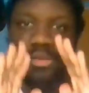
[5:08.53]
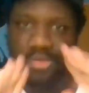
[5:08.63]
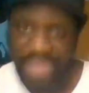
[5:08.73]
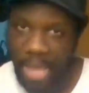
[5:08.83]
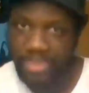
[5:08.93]

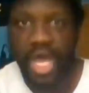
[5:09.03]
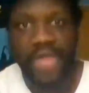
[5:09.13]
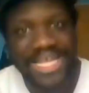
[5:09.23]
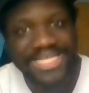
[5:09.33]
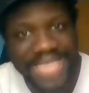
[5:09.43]
Now, with all
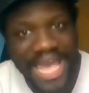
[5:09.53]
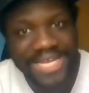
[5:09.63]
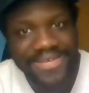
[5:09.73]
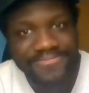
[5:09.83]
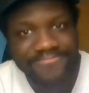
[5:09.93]
that said,
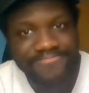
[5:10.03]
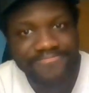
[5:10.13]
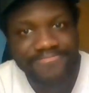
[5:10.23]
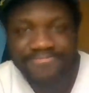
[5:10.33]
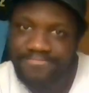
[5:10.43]

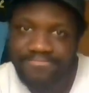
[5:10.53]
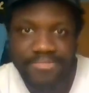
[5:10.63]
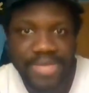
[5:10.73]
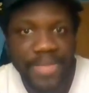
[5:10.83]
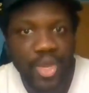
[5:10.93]

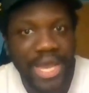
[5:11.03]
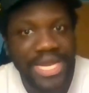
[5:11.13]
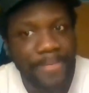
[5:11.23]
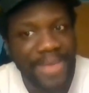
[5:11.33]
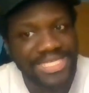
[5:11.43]
let me go ahead and
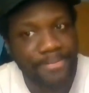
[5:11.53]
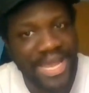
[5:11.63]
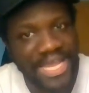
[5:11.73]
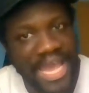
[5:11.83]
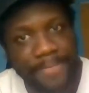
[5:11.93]
get back to my
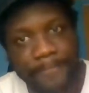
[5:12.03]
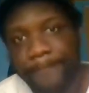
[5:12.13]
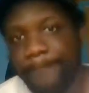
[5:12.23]
game.